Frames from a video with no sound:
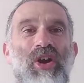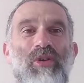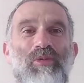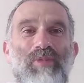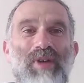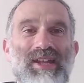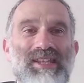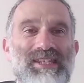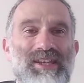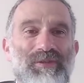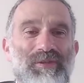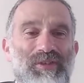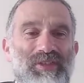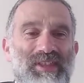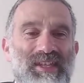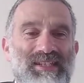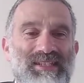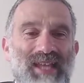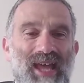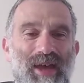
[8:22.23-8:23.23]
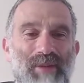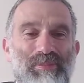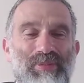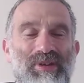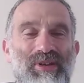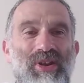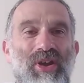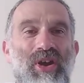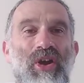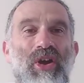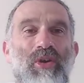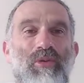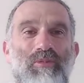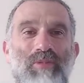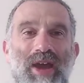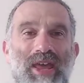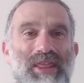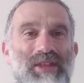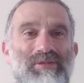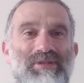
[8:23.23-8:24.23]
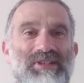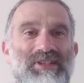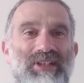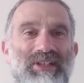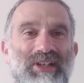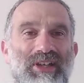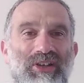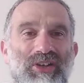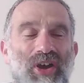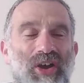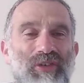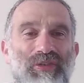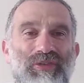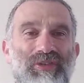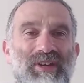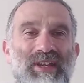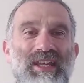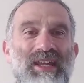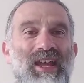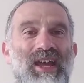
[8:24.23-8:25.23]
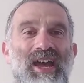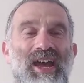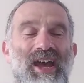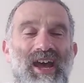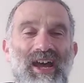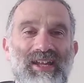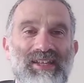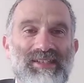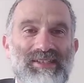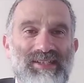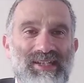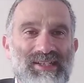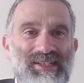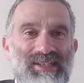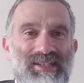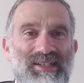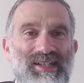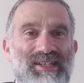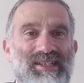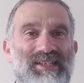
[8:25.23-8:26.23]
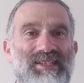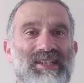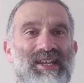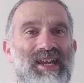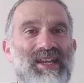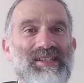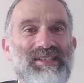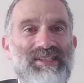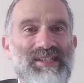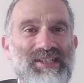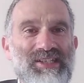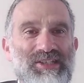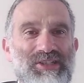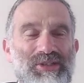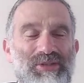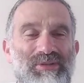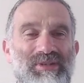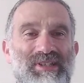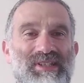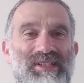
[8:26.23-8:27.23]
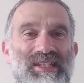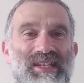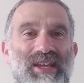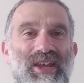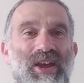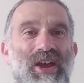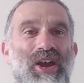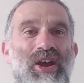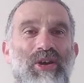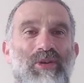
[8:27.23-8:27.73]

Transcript: where different things happen, where there is a cacophony, a dissonance, a disunity,